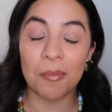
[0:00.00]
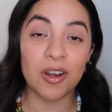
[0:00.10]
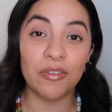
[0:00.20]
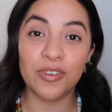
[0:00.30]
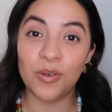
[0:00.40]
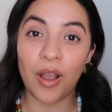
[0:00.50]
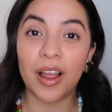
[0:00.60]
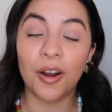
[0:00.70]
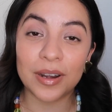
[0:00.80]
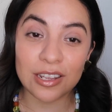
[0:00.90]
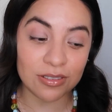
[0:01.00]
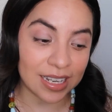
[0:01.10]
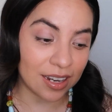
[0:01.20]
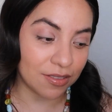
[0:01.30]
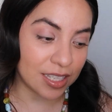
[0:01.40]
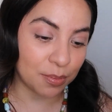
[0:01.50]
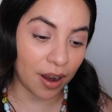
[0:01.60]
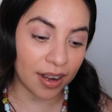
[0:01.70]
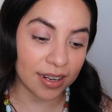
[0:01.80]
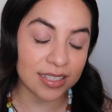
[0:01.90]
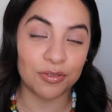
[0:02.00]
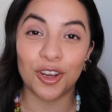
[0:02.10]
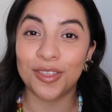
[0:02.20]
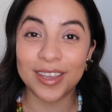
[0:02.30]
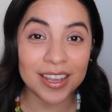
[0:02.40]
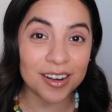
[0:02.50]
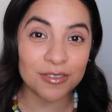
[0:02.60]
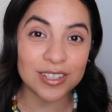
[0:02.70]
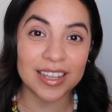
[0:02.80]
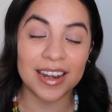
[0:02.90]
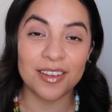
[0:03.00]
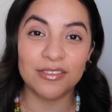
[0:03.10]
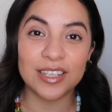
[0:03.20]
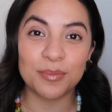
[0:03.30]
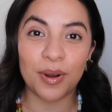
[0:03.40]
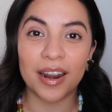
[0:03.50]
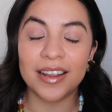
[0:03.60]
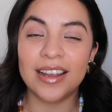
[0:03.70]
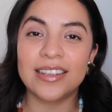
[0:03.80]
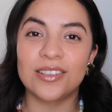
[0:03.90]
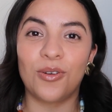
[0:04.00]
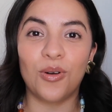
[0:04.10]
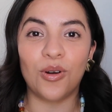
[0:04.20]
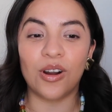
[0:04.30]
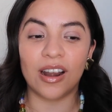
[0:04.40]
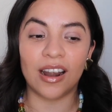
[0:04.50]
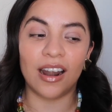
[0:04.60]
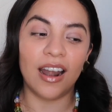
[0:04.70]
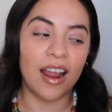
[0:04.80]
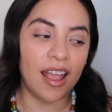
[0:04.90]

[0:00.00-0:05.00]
Let me know if you already use any of these products, if you're thinking of using any of these products, or